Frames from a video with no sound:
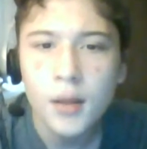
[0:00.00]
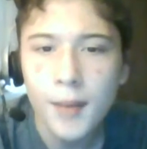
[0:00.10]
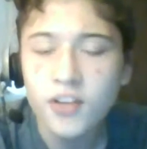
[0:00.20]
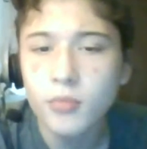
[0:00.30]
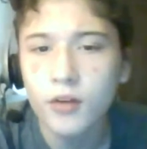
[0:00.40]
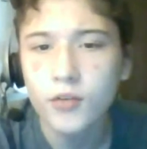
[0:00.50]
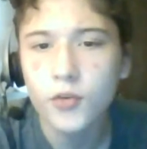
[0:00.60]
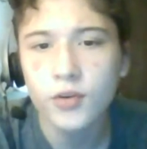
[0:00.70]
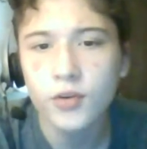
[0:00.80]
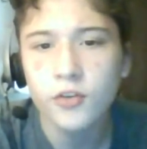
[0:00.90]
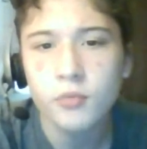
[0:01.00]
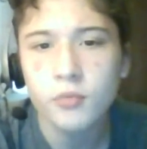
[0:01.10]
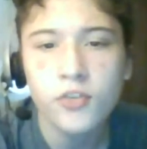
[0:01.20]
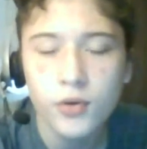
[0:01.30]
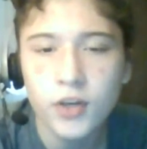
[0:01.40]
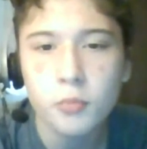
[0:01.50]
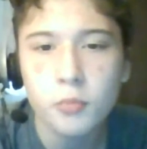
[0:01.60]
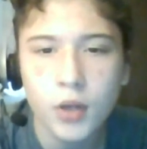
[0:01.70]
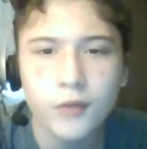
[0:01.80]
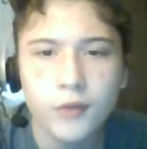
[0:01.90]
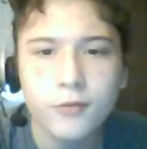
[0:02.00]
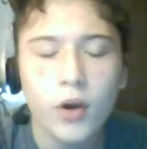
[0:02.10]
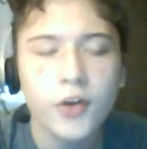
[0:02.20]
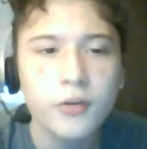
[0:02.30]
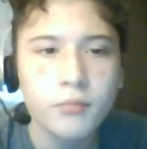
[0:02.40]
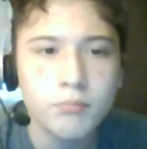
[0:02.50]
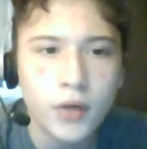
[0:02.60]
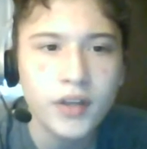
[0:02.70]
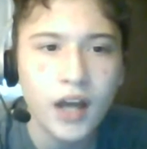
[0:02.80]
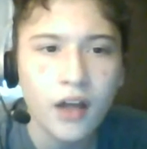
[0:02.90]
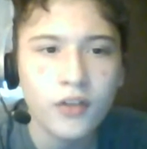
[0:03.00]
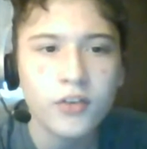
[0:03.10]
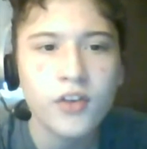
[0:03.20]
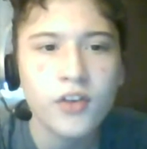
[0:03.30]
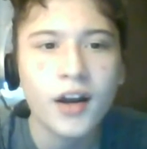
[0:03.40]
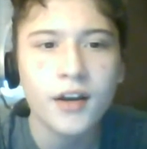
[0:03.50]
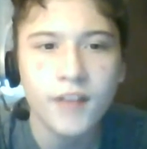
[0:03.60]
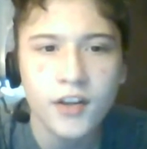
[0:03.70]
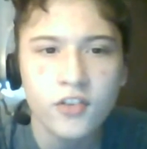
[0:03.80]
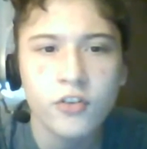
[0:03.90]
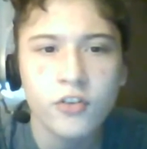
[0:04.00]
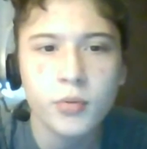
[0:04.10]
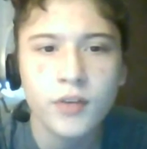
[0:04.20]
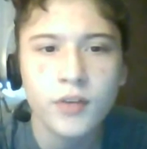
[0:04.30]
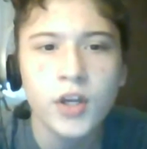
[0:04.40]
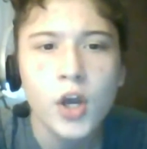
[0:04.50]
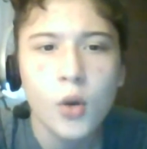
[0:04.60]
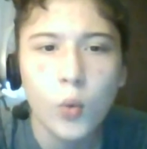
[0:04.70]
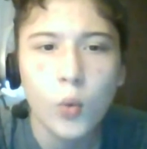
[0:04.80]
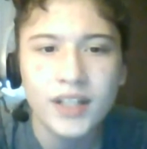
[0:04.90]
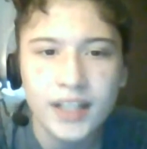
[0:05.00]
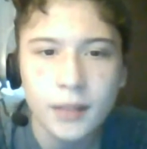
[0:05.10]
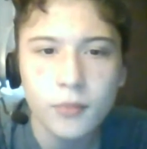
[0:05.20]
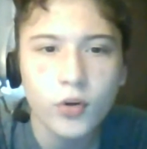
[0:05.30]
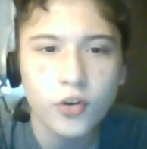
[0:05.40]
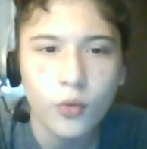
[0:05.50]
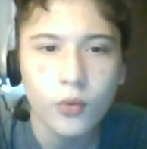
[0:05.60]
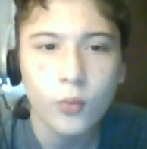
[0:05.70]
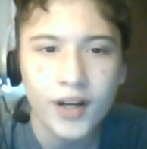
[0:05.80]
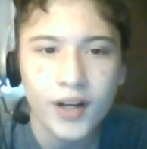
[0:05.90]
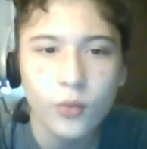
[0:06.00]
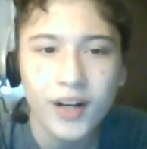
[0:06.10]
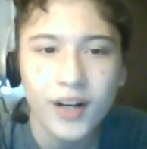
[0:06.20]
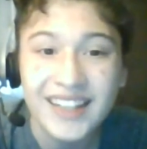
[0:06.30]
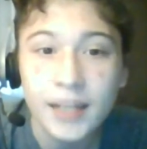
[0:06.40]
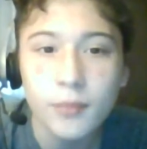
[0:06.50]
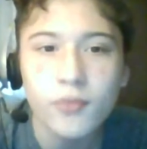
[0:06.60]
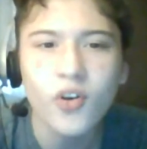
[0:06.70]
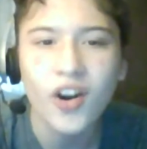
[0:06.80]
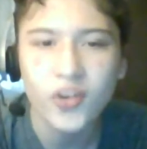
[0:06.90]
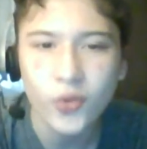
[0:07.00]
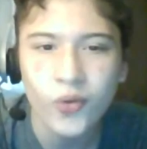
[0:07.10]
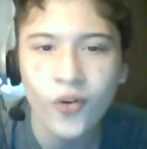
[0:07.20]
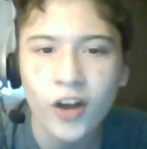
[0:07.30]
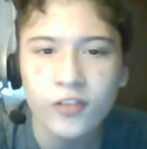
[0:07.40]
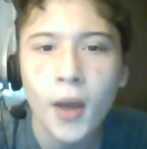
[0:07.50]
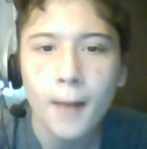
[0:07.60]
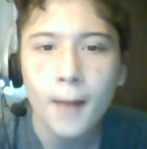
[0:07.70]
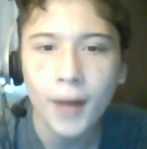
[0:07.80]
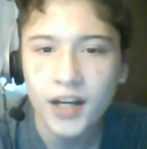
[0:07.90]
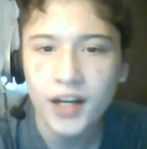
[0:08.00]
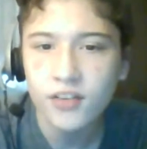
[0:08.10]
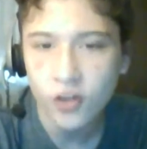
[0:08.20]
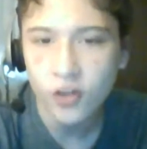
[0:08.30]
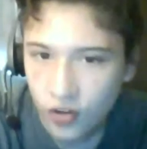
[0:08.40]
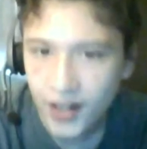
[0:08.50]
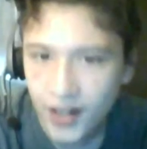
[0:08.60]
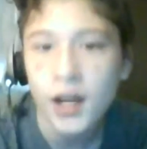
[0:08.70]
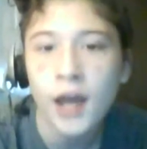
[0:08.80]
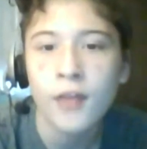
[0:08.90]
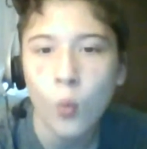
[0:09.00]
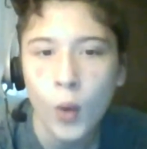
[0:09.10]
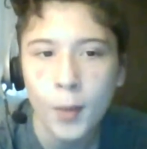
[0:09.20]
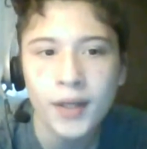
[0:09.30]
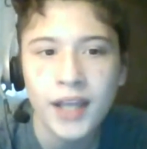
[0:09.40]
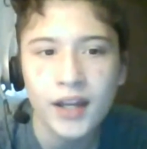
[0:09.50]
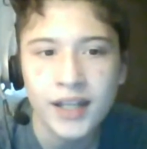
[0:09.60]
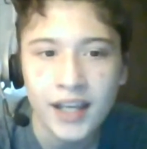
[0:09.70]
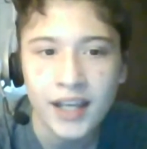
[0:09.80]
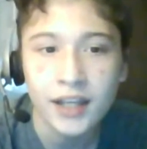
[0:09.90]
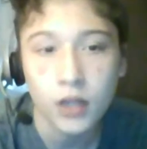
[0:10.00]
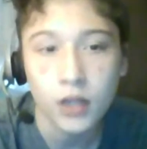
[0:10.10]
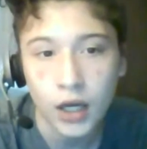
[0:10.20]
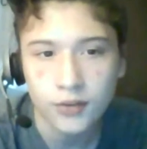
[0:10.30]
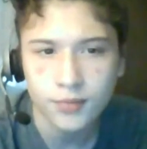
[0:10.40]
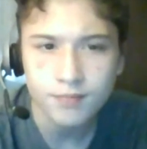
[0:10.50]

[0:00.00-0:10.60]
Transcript: Imagine Marvel Studios blowing $400 million on an Avengers movie where limbs are torn off, bodies are shredded, and the women get naked a lot.